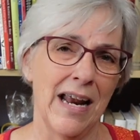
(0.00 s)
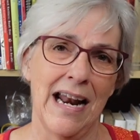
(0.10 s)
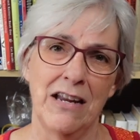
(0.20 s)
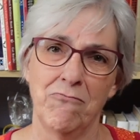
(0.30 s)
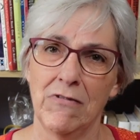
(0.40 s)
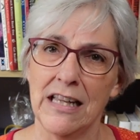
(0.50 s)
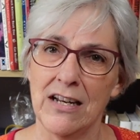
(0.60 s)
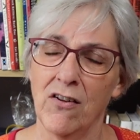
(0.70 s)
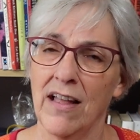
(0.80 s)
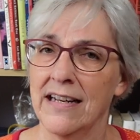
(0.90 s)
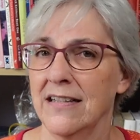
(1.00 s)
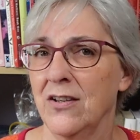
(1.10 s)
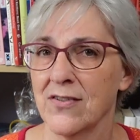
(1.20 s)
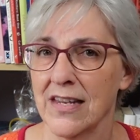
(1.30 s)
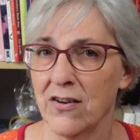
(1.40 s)
and I really don't like to
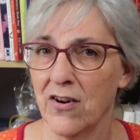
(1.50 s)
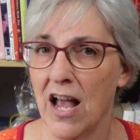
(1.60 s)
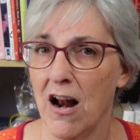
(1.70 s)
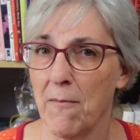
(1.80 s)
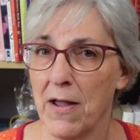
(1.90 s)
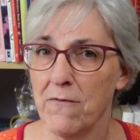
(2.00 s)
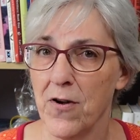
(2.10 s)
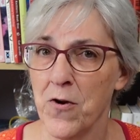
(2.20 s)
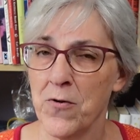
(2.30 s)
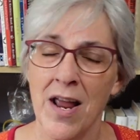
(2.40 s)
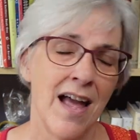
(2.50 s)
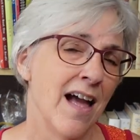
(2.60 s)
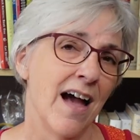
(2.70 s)
use the internet on my phone,